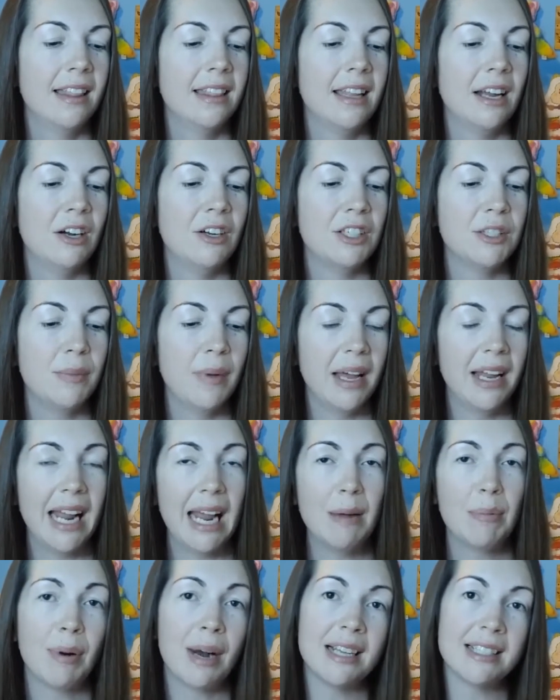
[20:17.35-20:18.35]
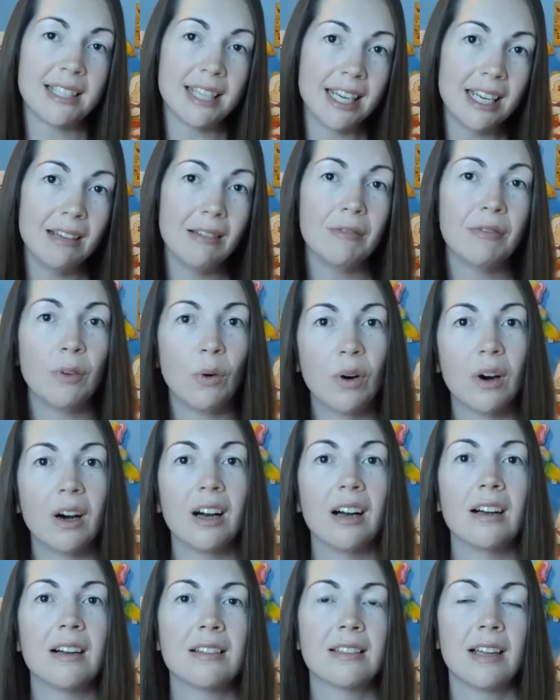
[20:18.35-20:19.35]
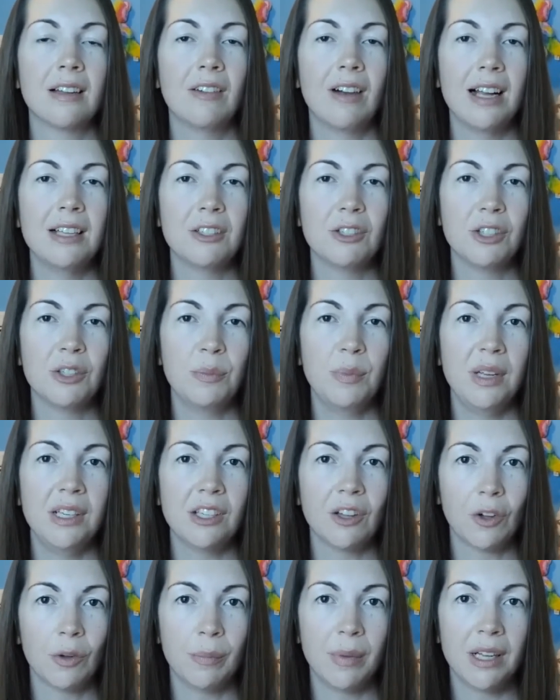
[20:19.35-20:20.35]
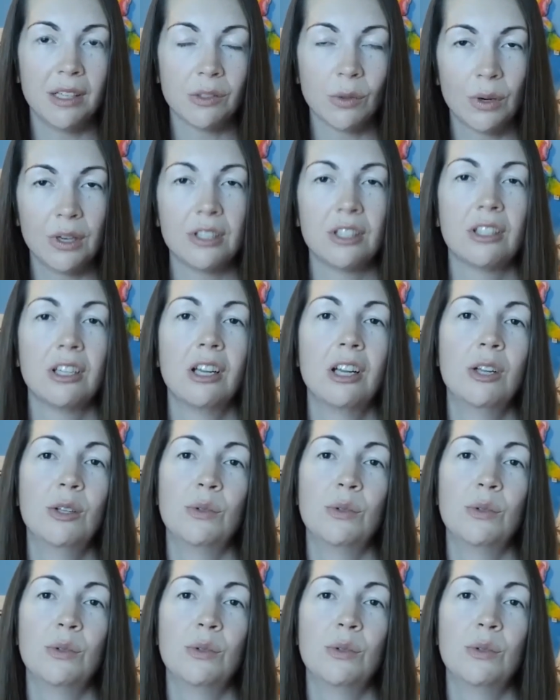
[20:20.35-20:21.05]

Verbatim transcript: There's been a precedent for Sunriser to be Tickle Pink's horse,